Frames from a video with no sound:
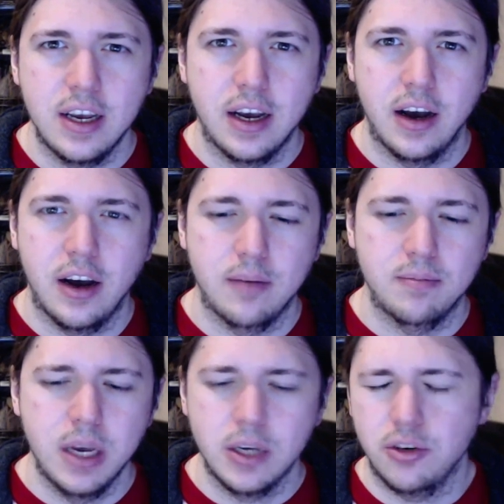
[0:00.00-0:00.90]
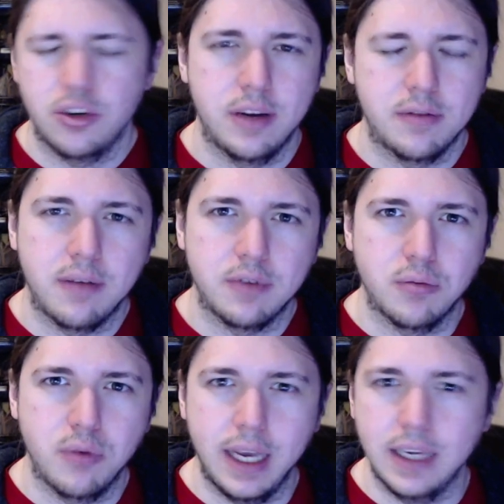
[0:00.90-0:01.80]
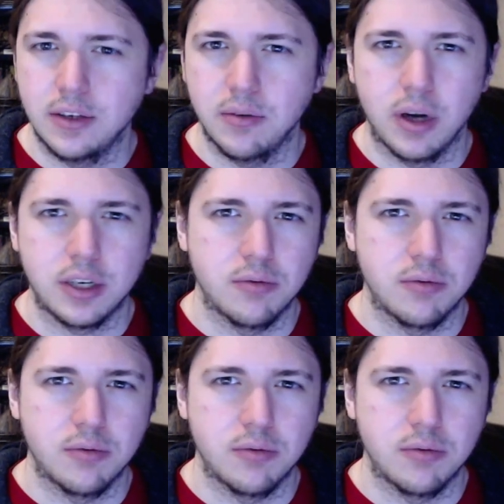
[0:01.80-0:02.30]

You should never have to wait to watch a